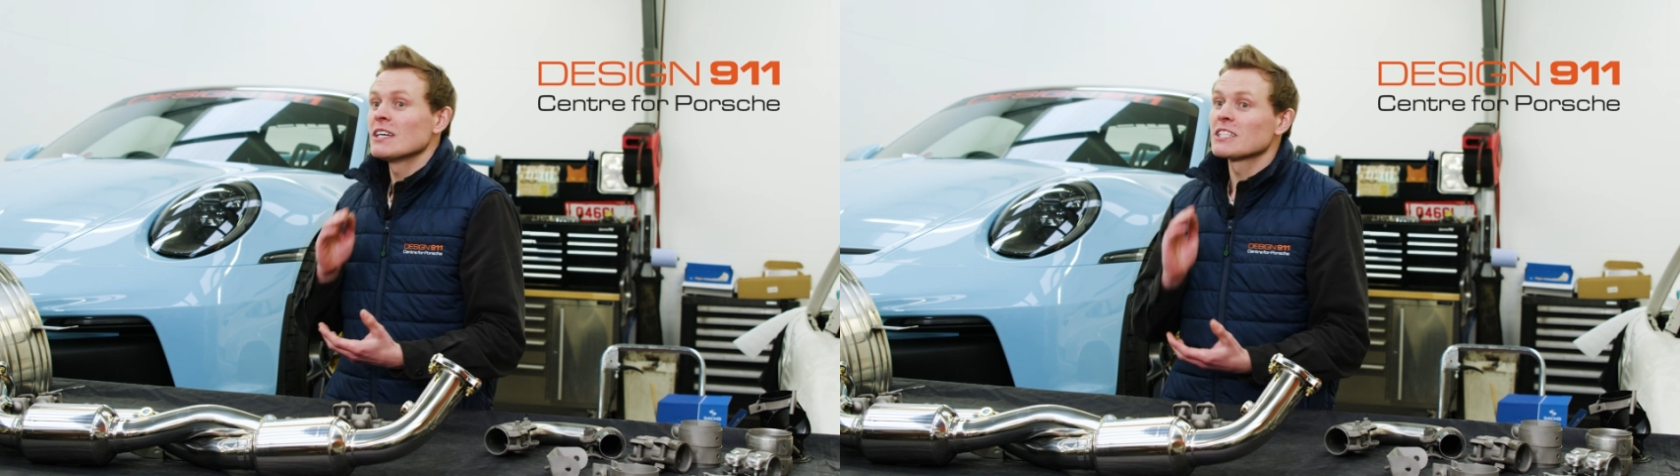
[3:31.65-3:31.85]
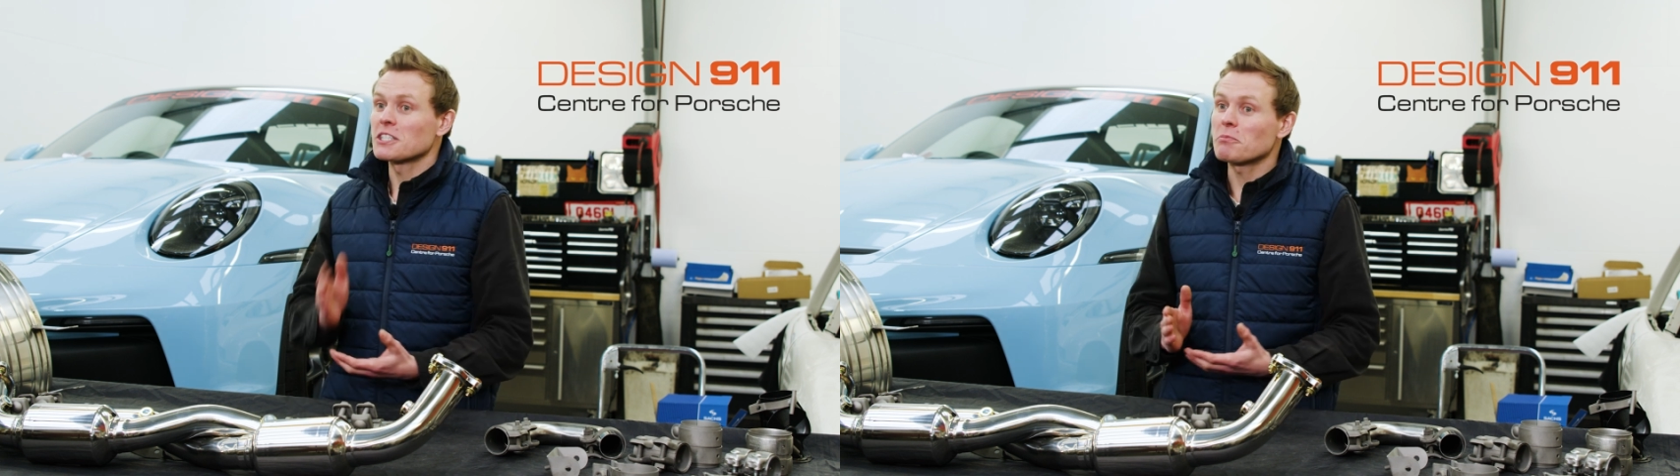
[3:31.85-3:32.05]

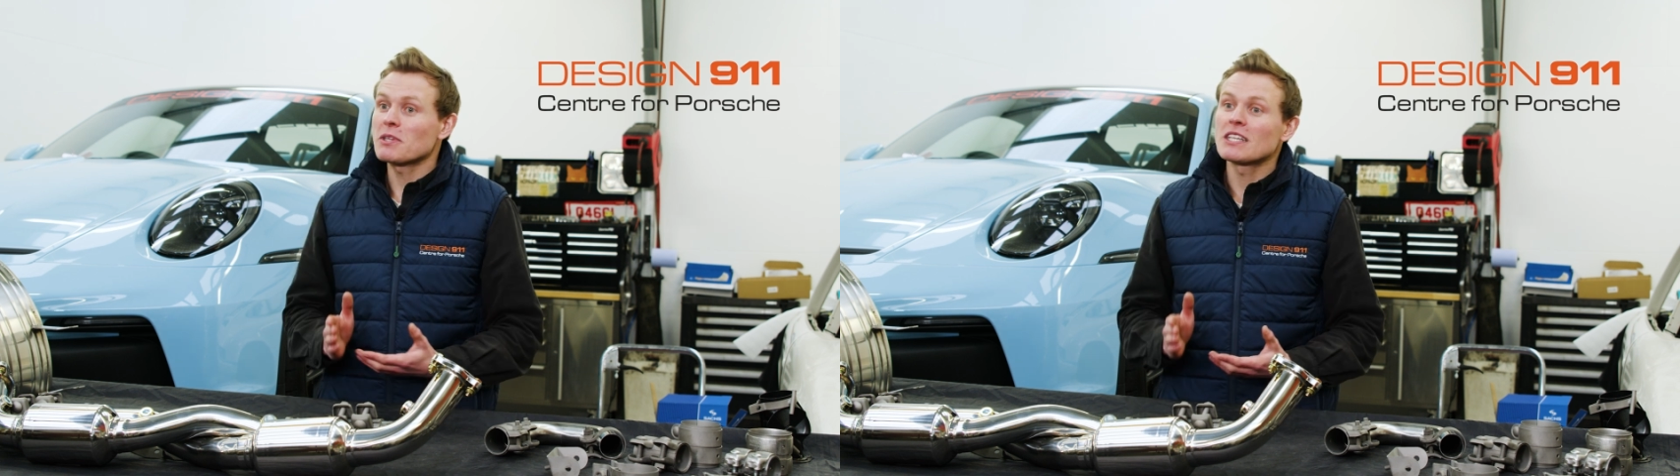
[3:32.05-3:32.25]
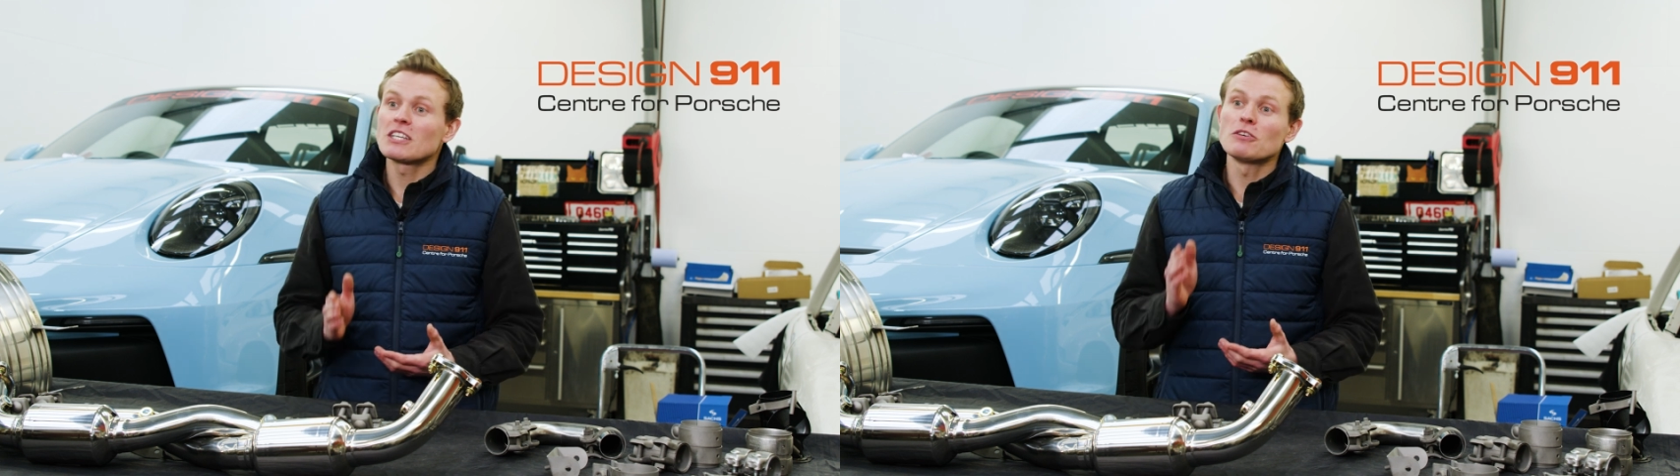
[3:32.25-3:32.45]

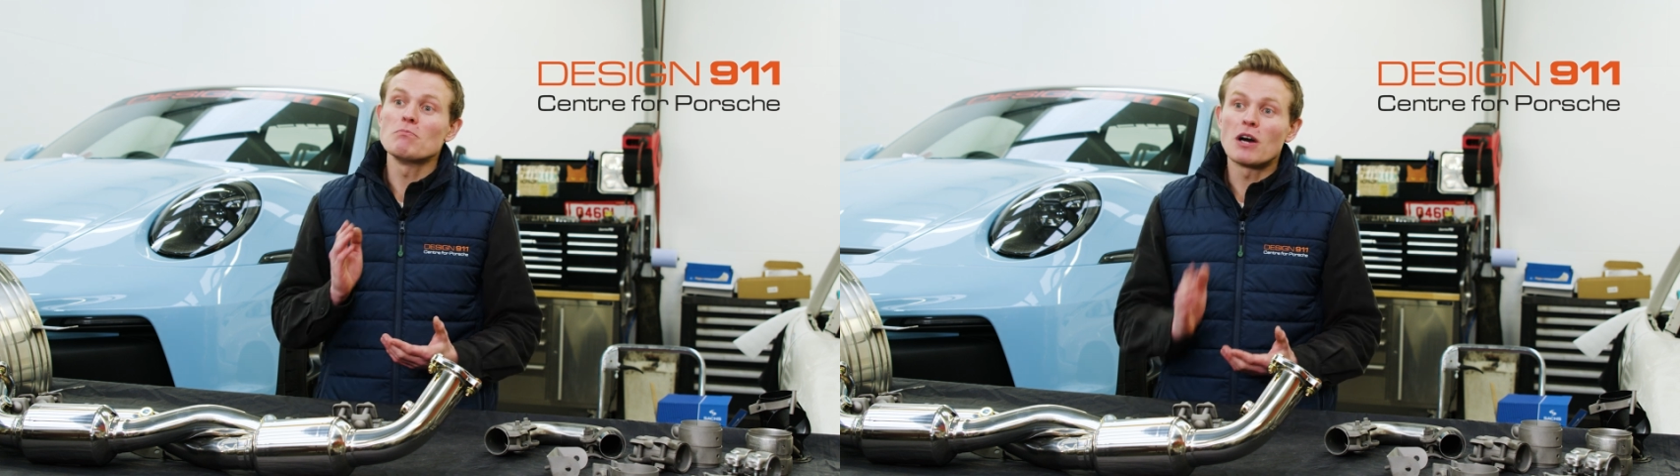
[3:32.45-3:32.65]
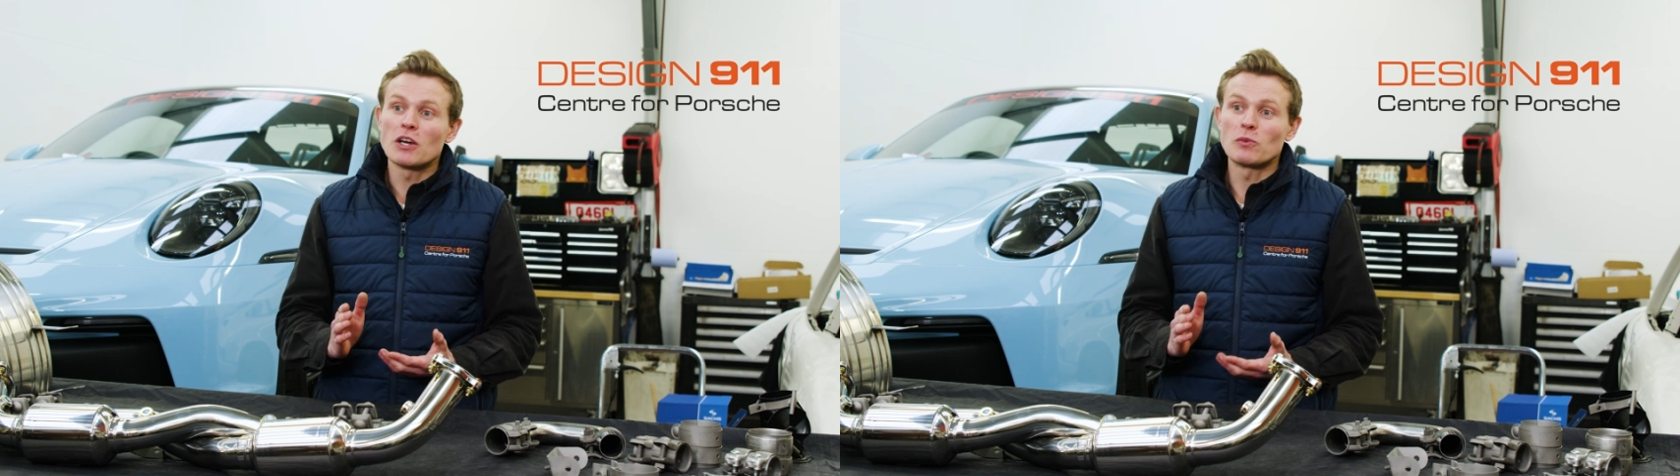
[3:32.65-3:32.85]
something that you
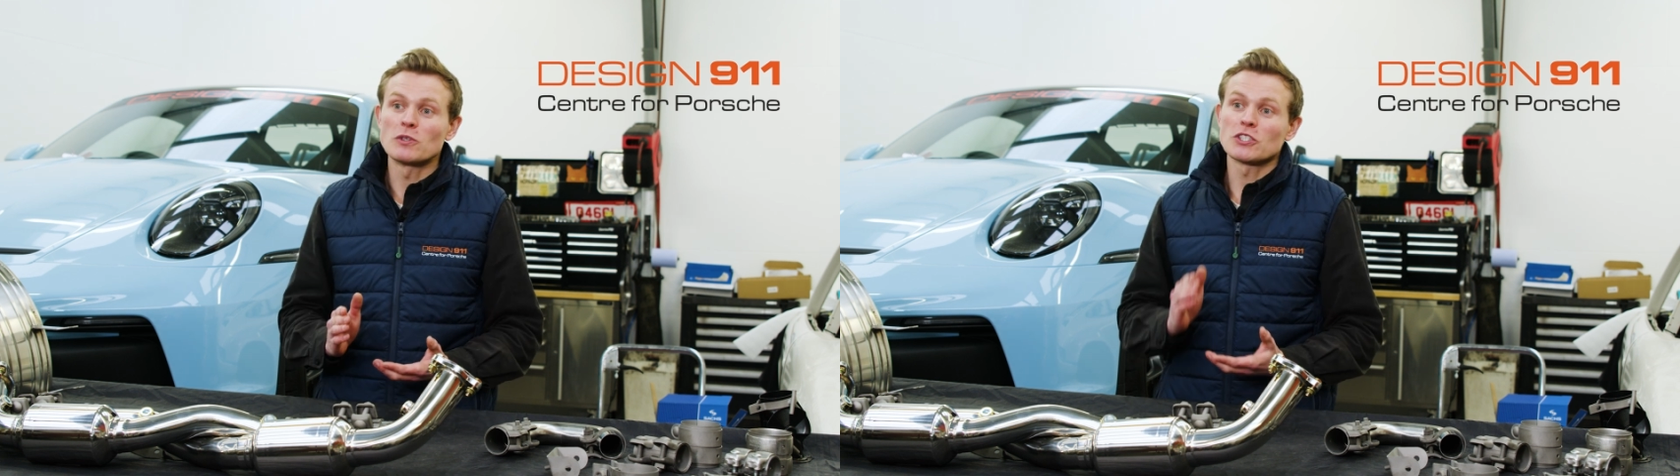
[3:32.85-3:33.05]
might want